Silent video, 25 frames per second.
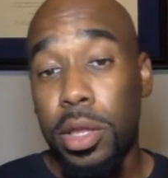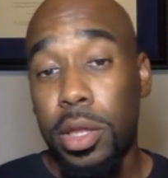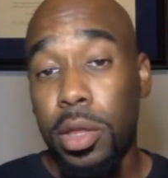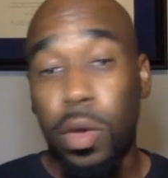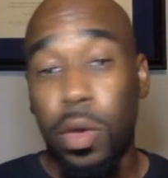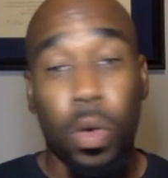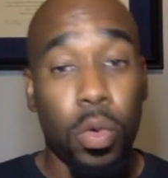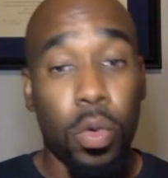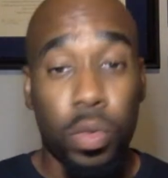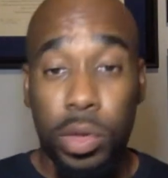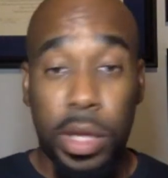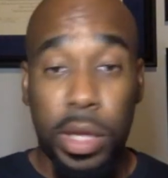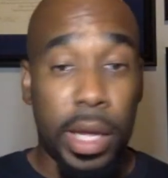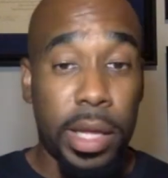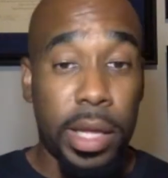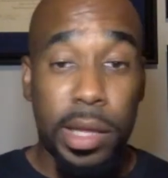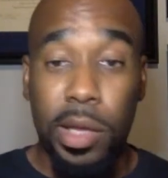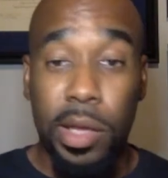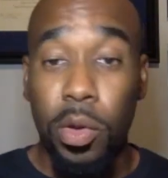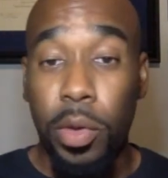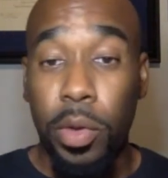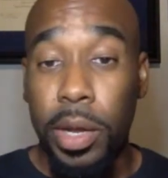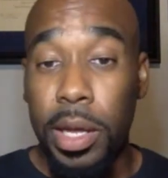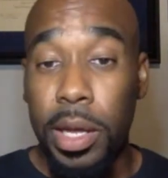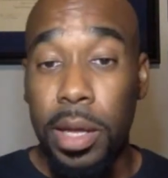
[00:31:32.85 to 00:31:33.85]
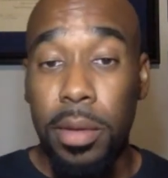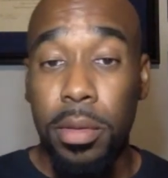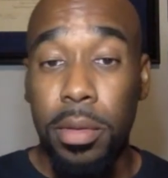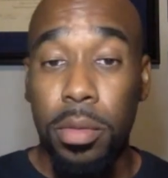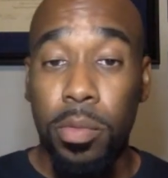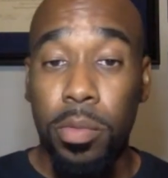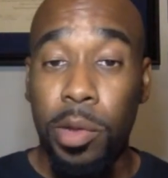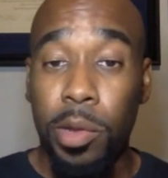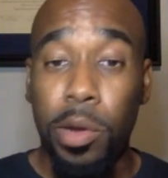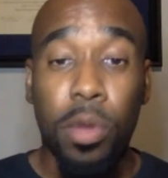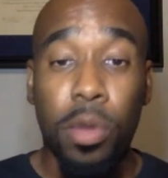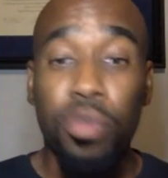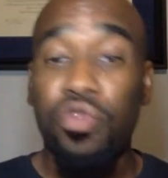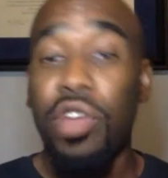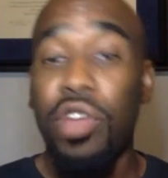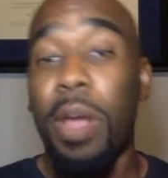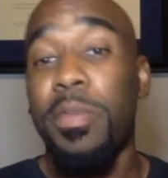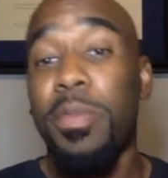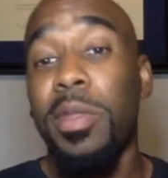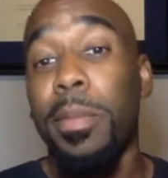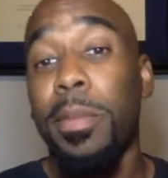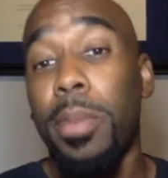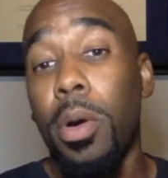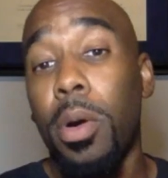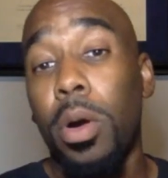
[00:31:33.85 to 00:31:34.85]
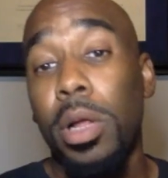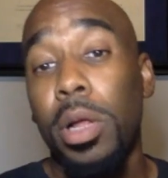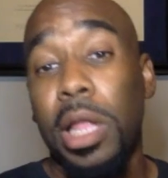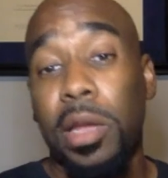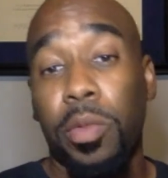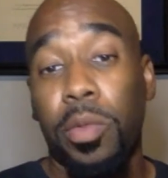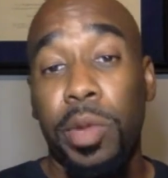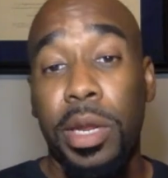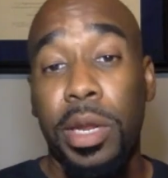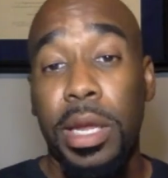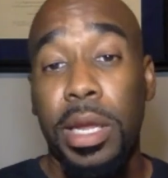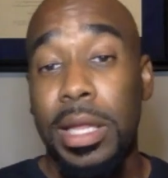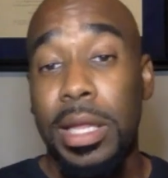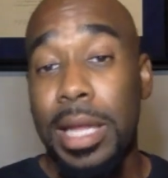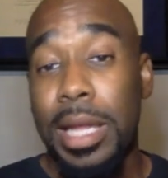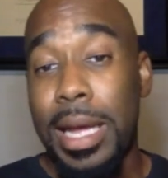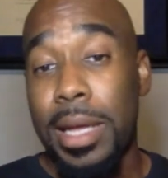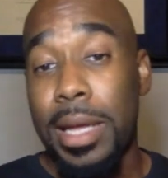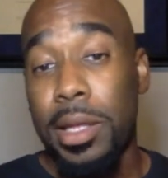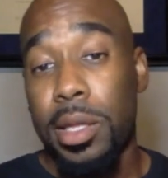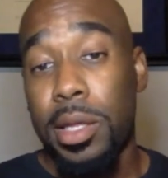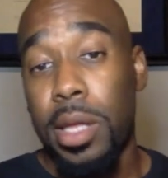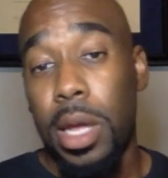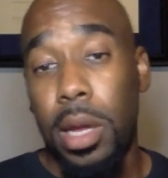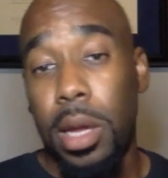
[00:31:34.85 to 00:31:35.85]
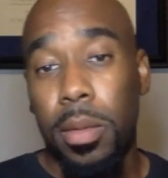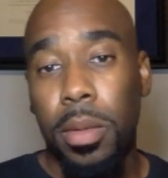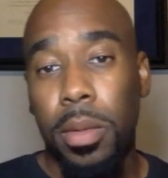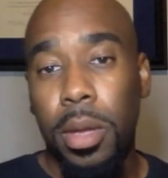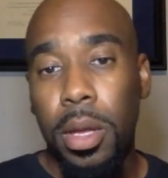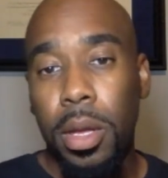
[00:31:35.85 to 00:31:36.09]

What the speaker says: so we don't drop the ball like we did last time.